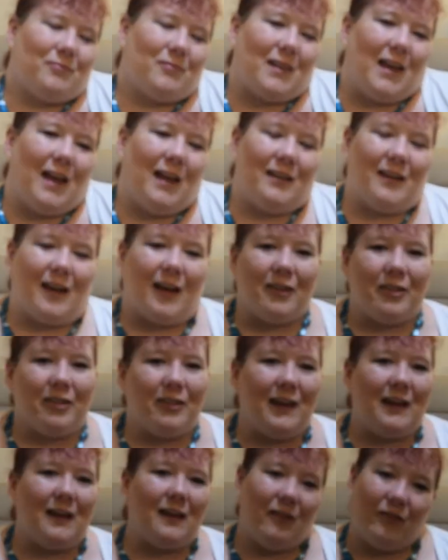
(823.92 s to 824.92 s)
And I
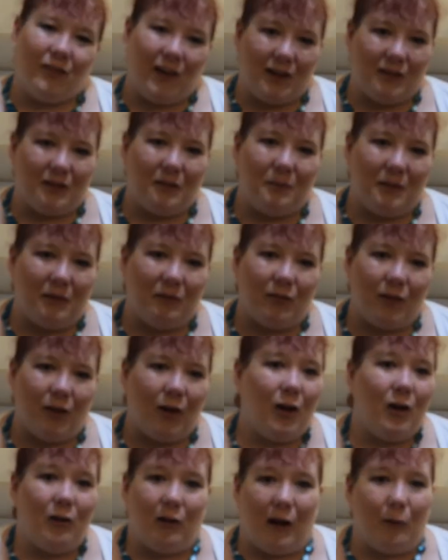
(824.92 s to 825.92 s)
think if it hadn't have been for
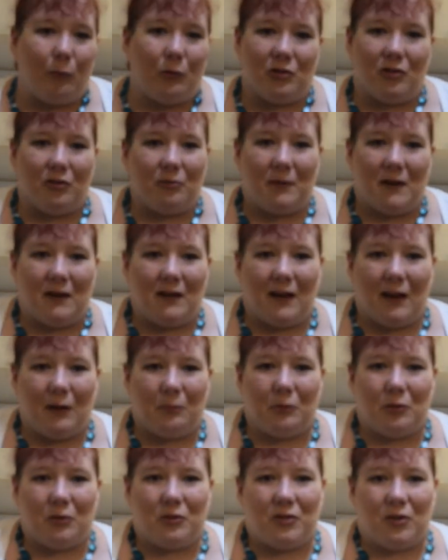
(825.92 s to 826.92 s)
her, I wouldn't have been
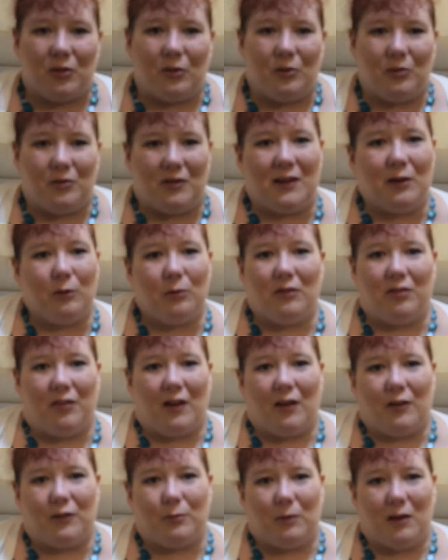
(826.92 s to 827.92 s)
able to deal with
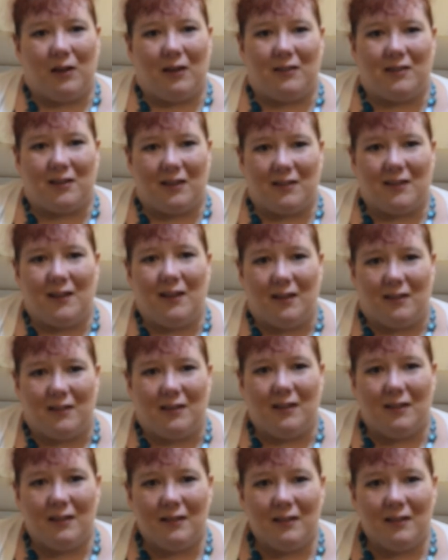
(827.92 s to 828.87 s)
that as well as I did.